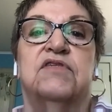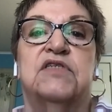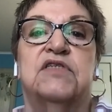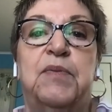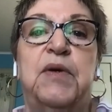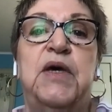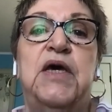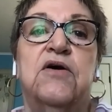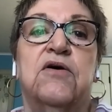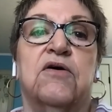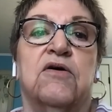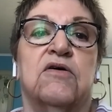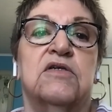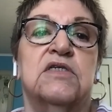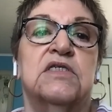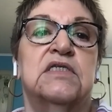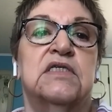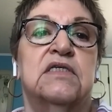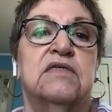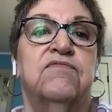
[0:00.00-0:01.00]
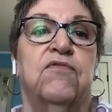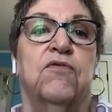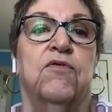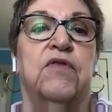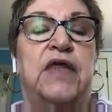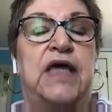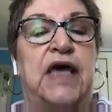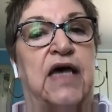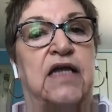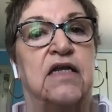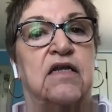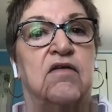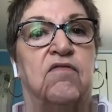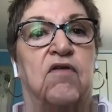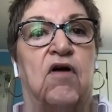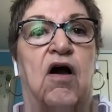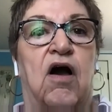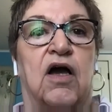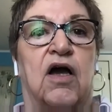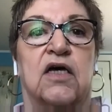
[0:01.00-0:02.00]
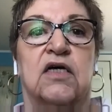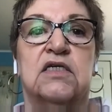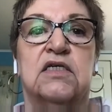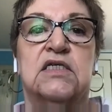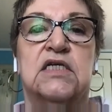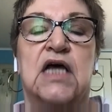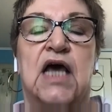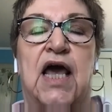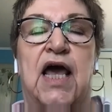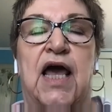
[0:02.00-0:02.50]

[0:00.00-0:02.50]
speakers for the end of August,